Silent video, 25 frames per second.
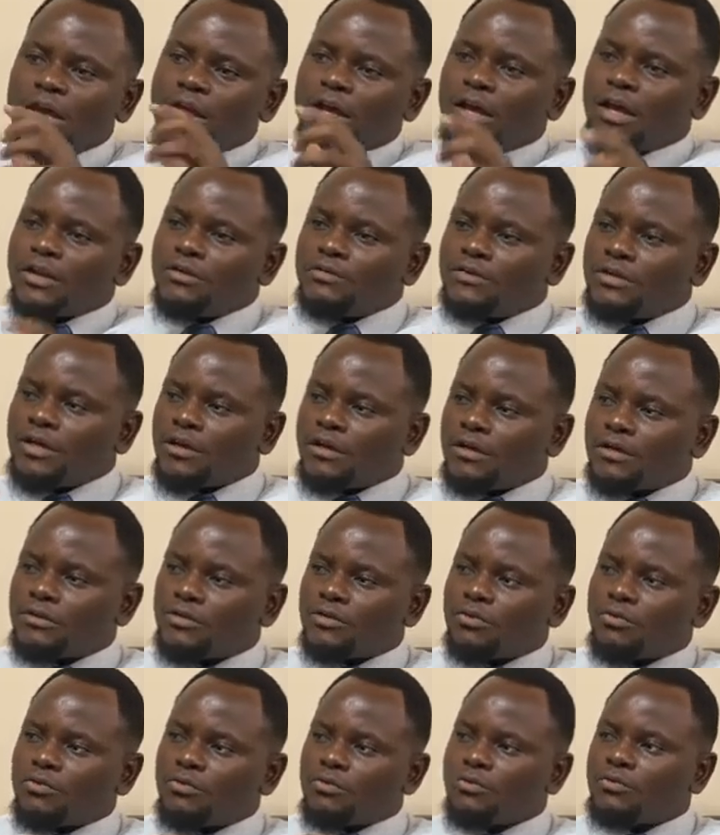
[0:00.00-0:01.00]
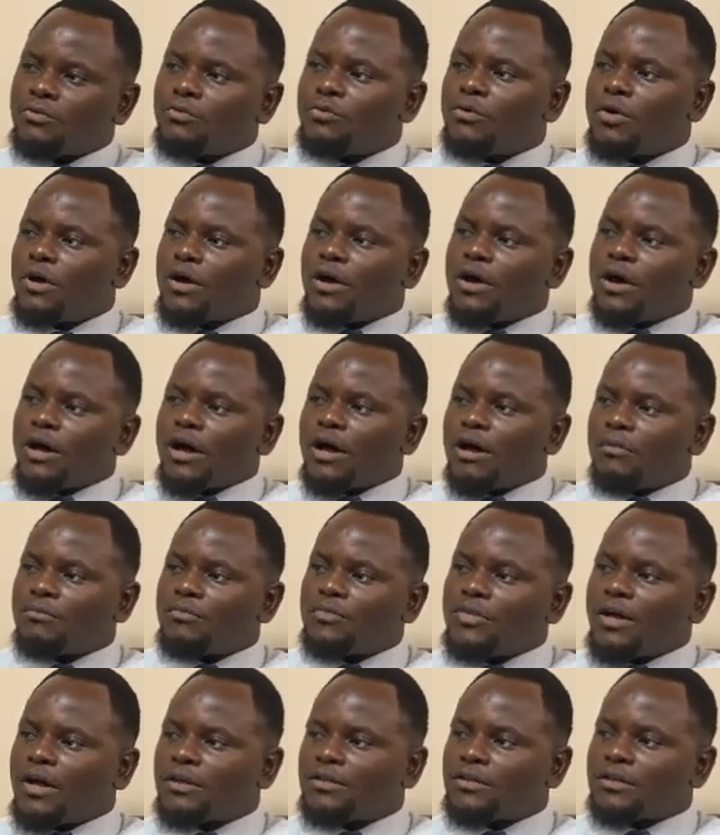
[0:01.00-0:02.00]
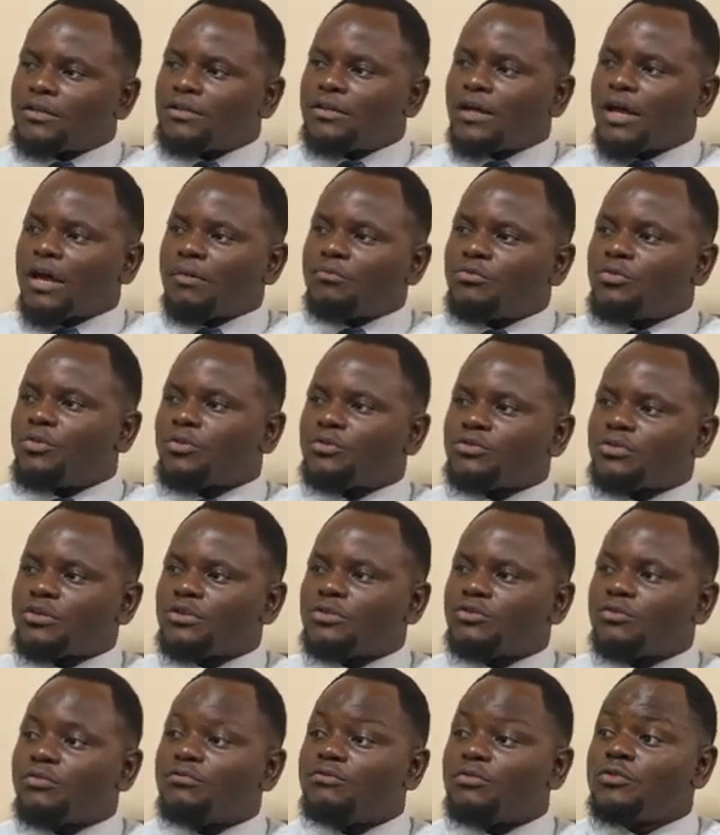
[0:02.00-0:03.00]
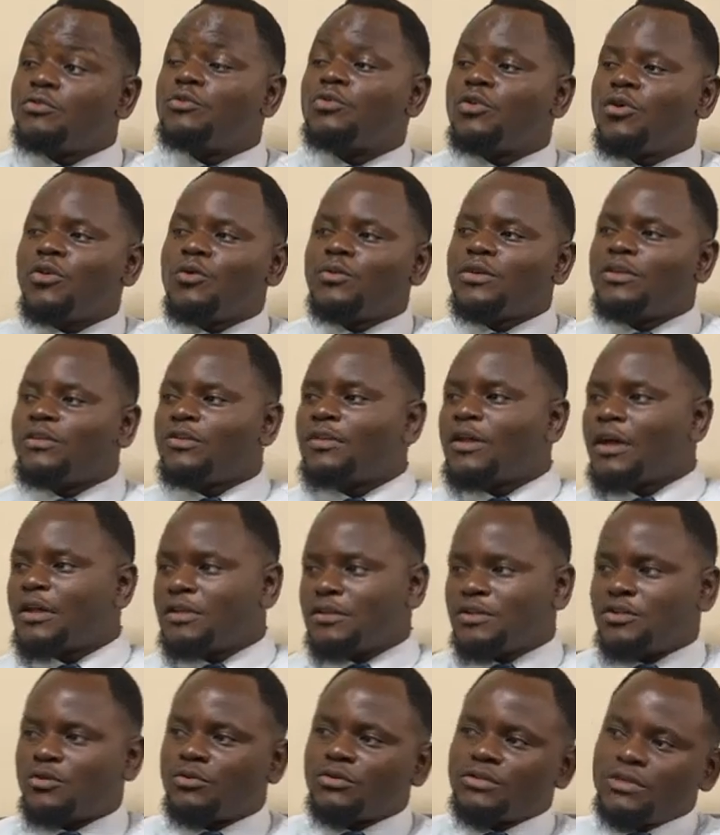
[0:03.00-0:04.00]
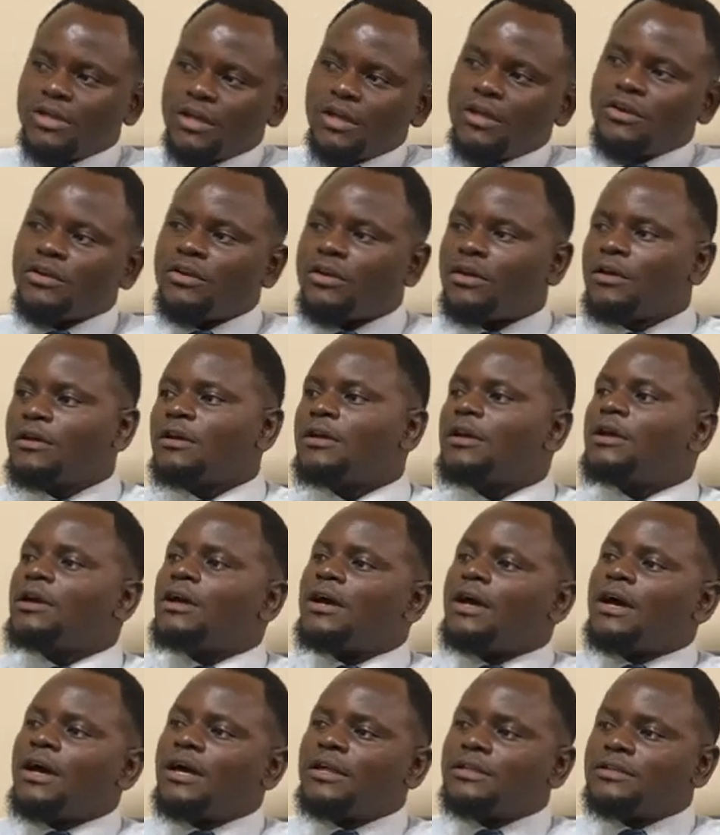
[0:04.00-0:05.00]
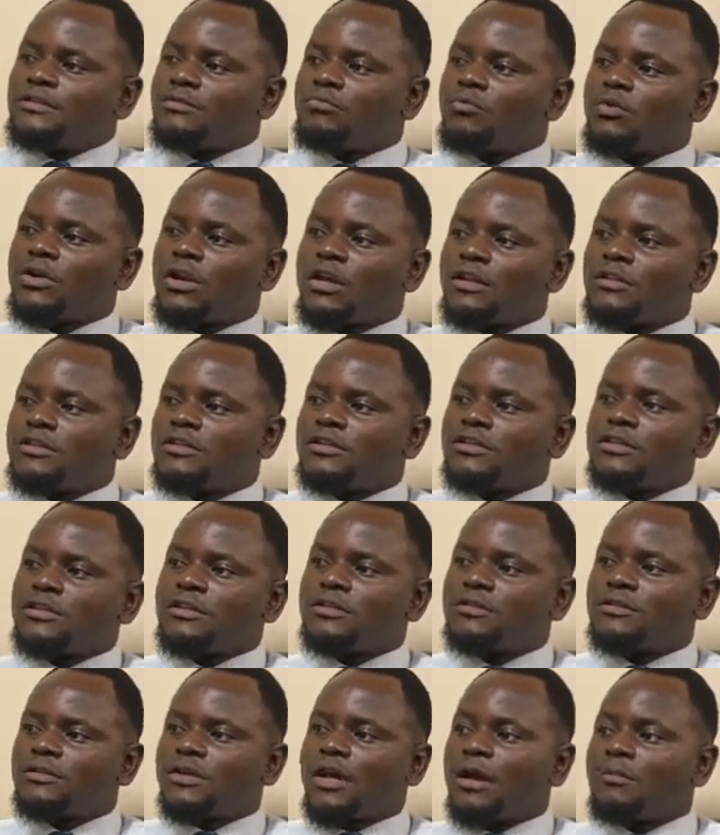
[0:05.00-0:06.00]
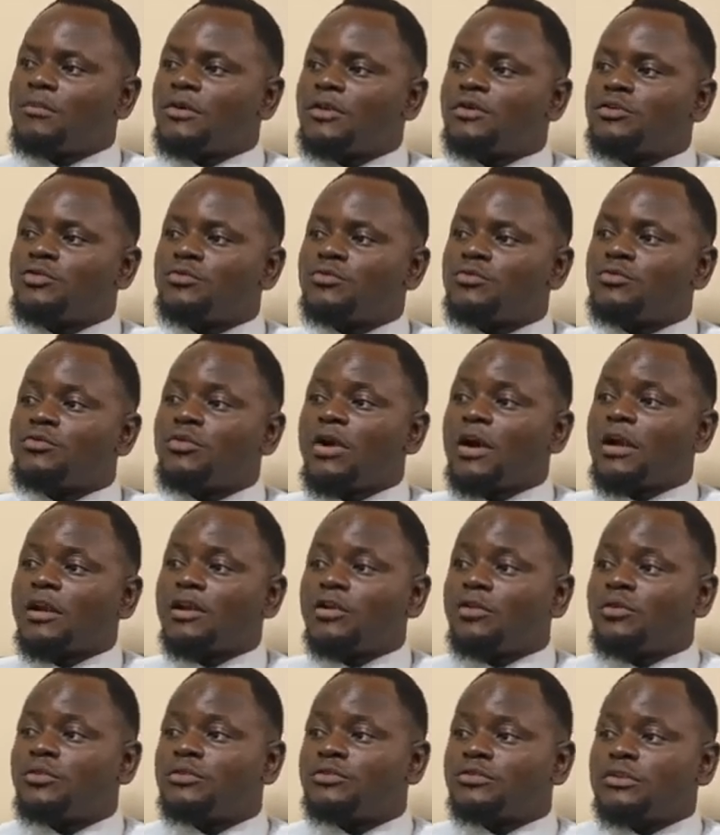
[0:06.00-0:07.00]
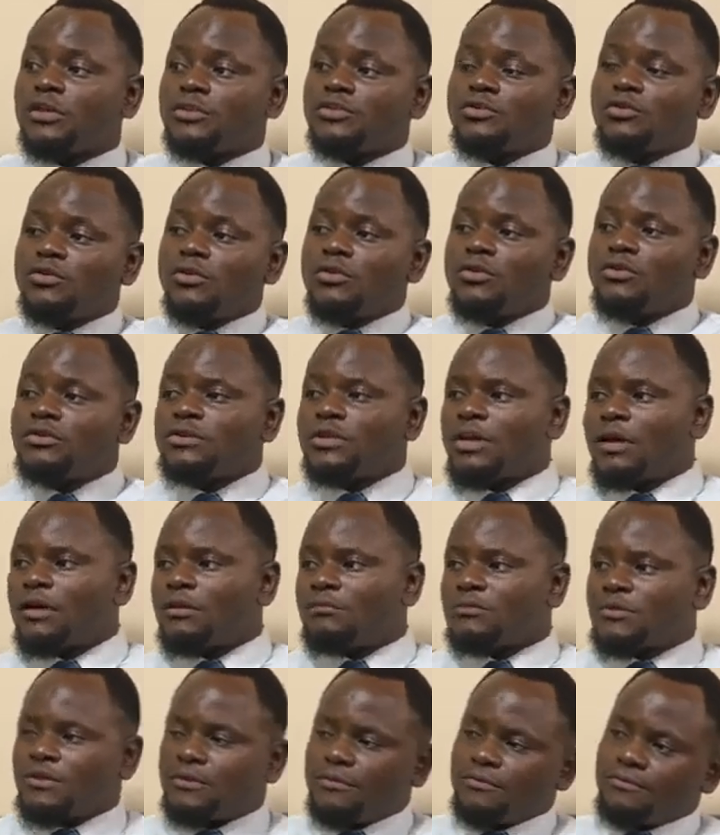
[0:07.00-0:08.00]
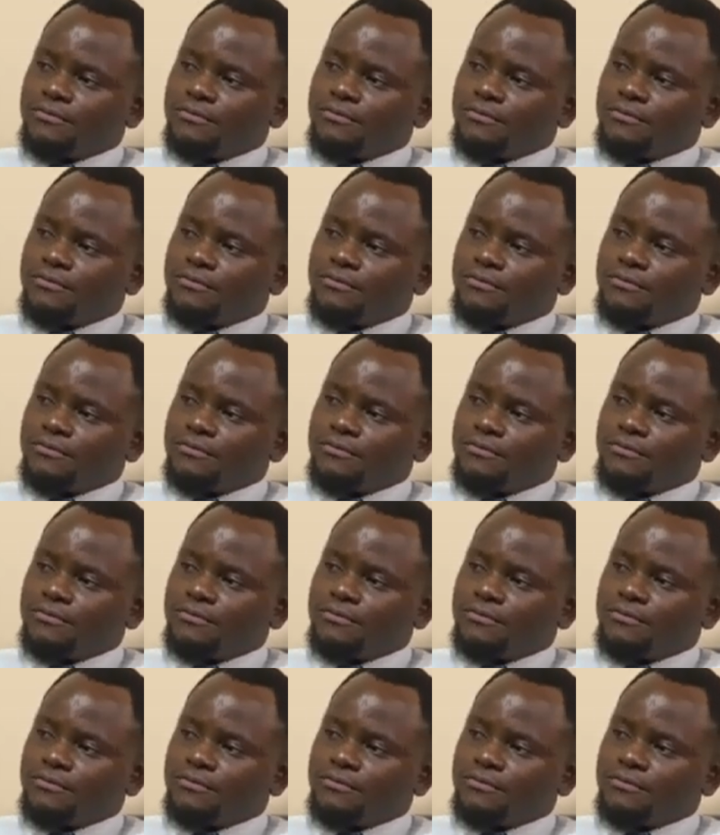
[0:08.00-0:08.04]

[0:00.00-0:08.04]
Can you take us through that entire process of you knowing that your tenure at Mwananchi is coming to a close at your own terms?